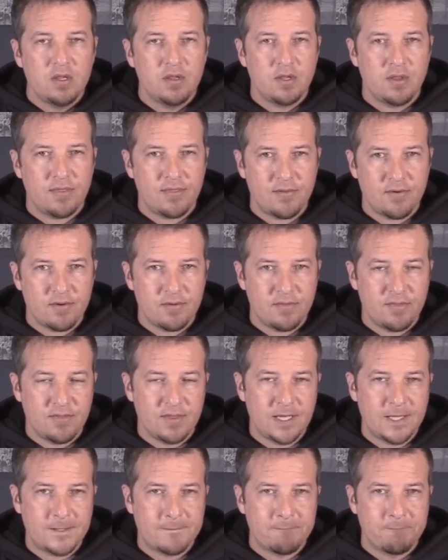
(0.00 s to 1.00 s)
The third
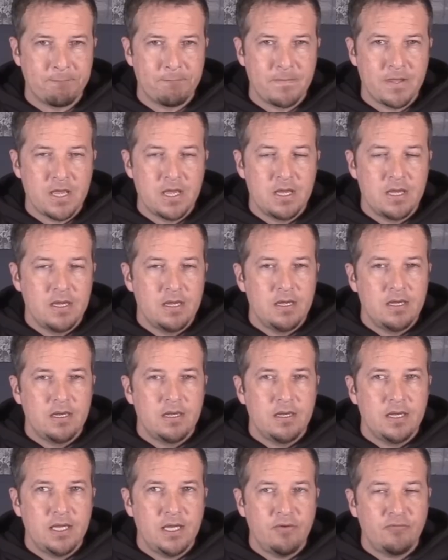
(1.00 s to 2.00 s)
thing,
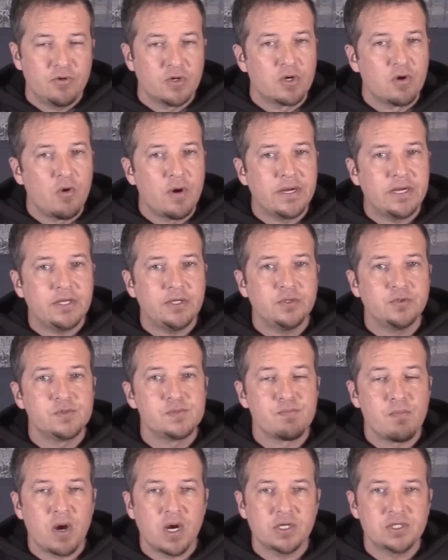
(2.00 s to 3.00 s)
if you're going to
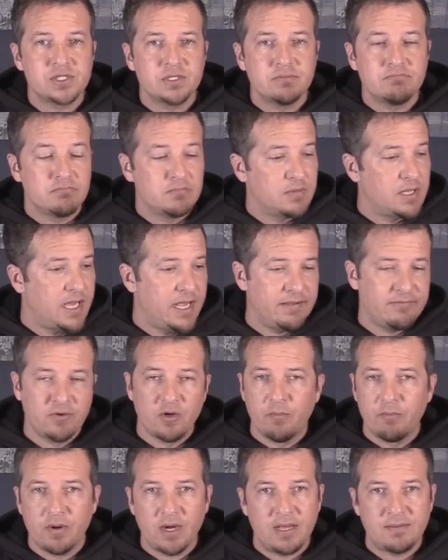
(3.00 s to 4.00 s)
use margin, I have
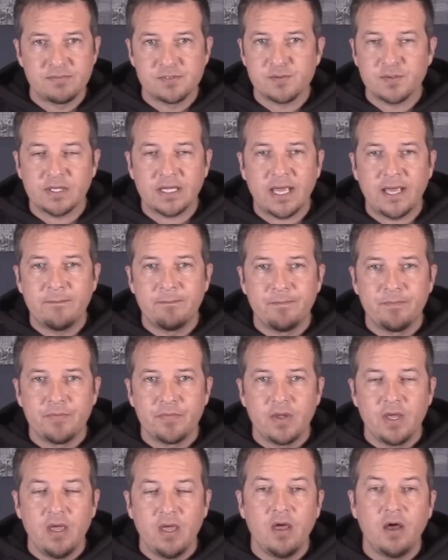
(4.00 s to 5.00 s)
no problems with that.
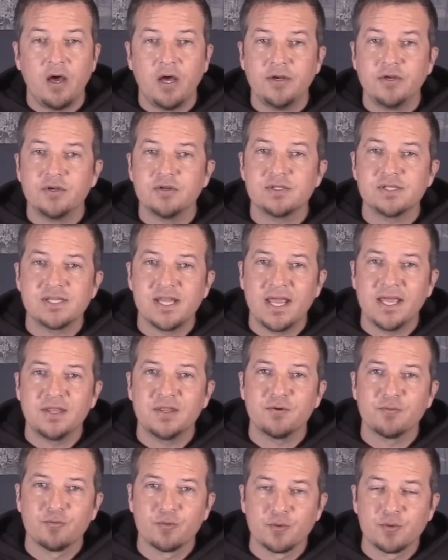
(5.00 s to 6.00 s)

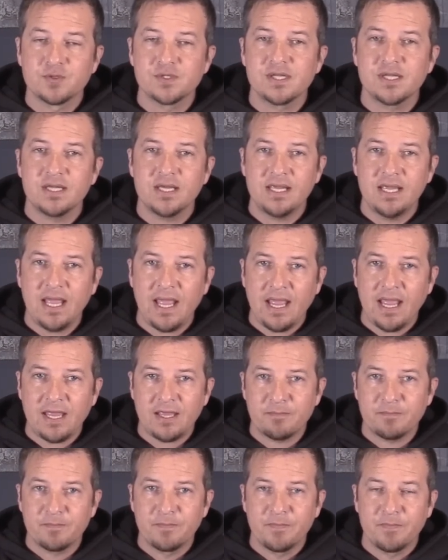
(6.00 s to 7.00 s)
Understand the rules of the
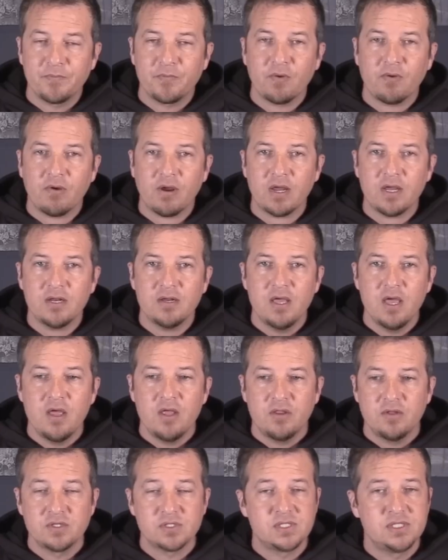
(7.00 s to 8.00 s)
game, right?
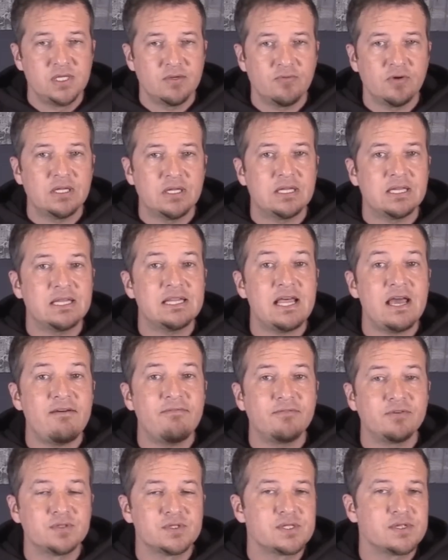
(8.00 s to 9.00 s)
There's different
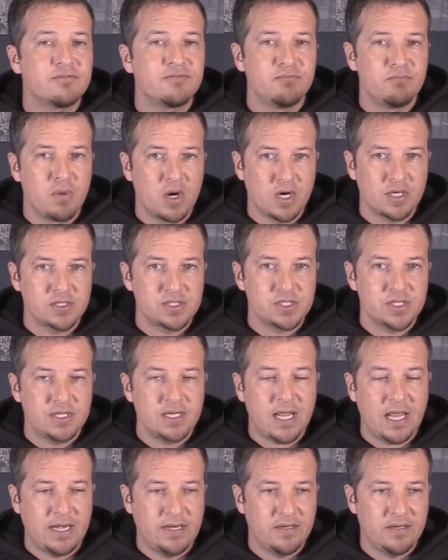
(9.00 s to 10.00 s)
levels of
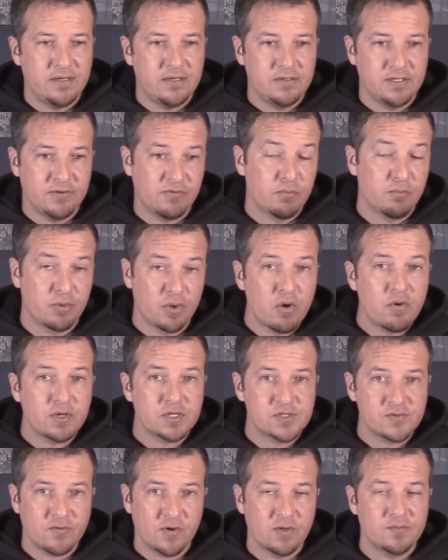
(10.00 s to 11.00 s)
margin and different
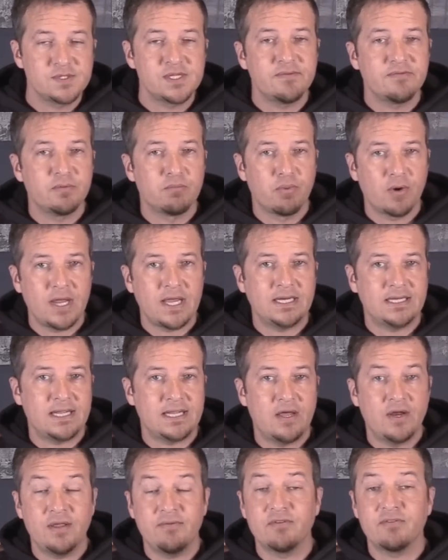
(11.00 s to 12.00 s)
brokerage firms even break it
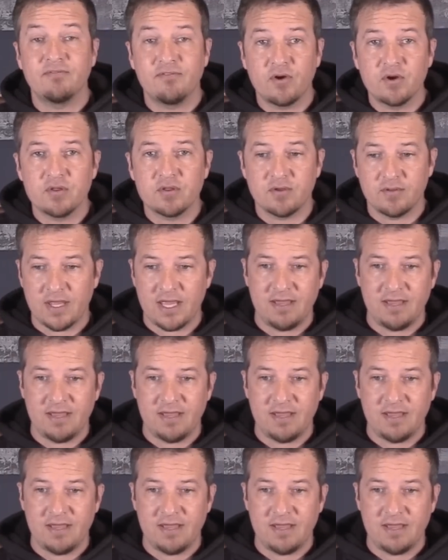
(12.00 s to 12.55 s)
down even further.